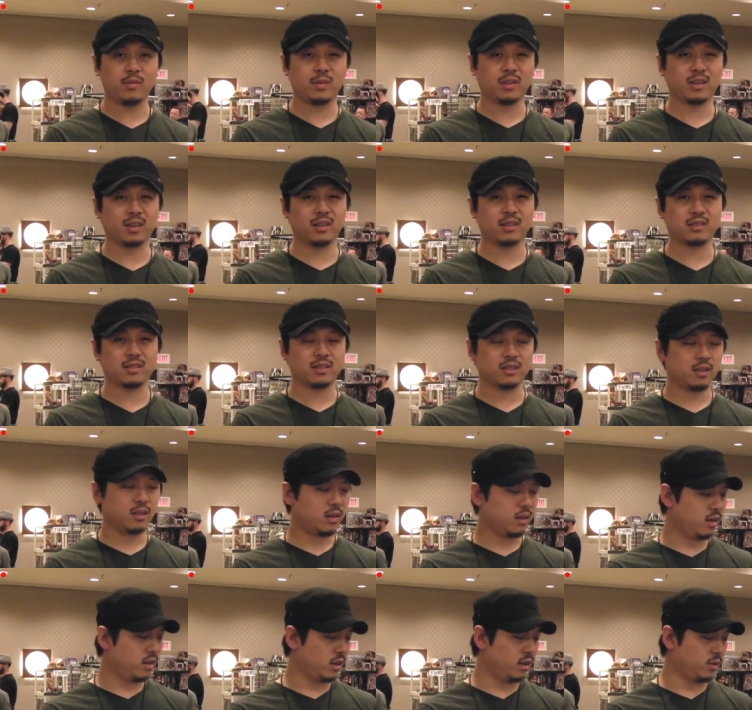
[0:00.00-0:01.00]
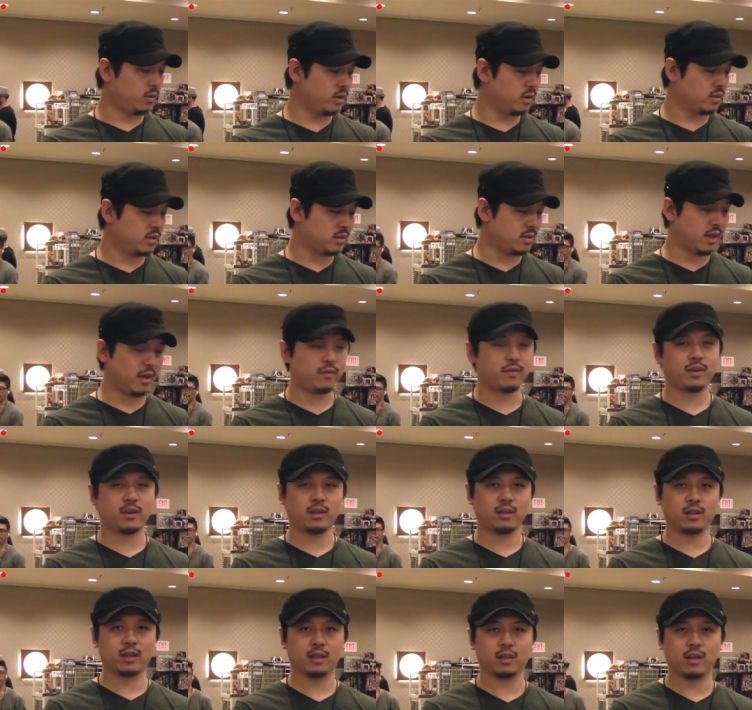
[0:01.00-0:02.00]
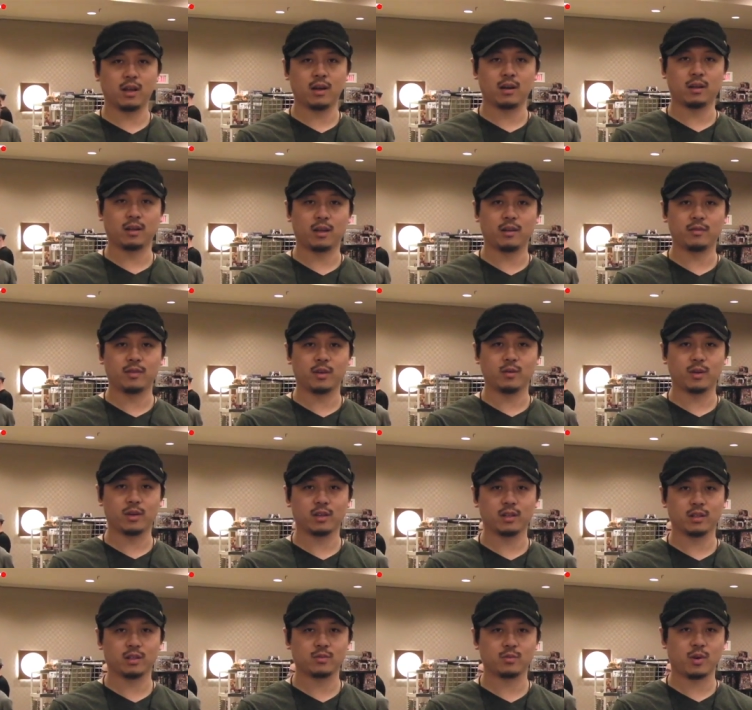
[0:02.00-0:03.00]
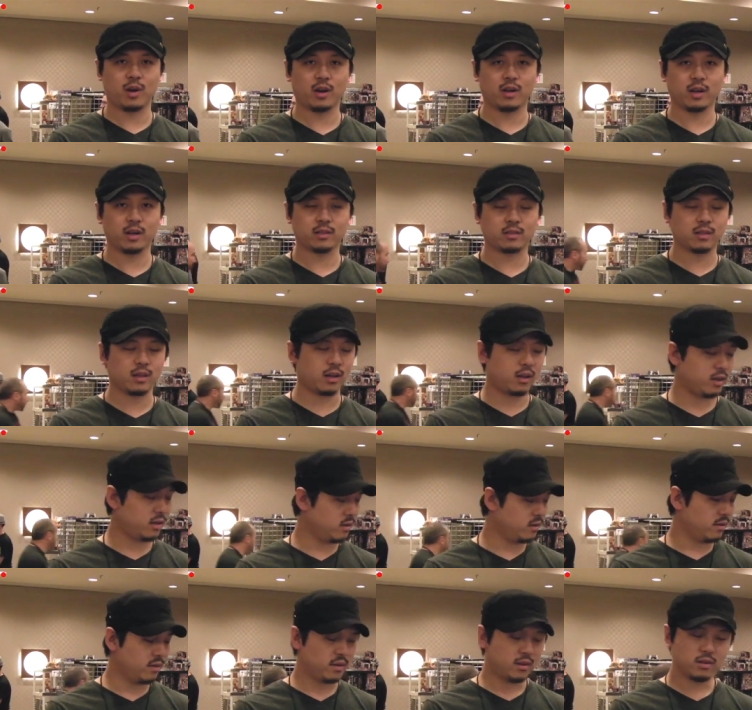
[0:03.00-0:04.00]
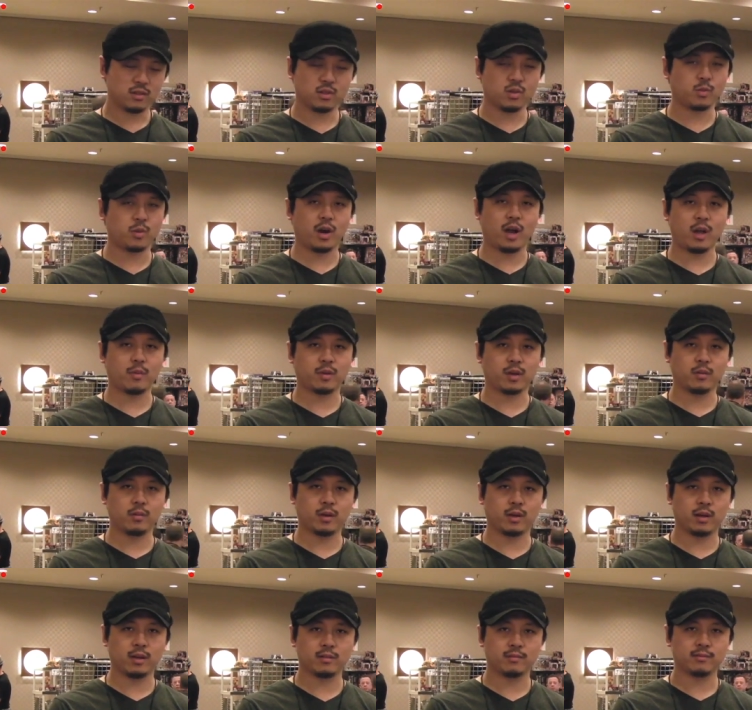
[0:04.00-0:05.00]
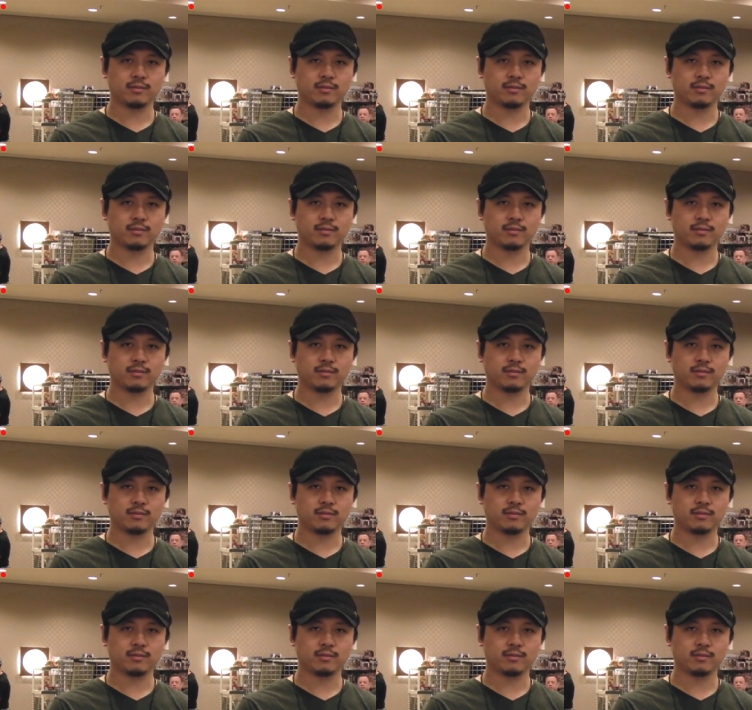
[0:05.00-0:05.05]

because it was definitely a lot of love that went into this product. Uh, super happy about it.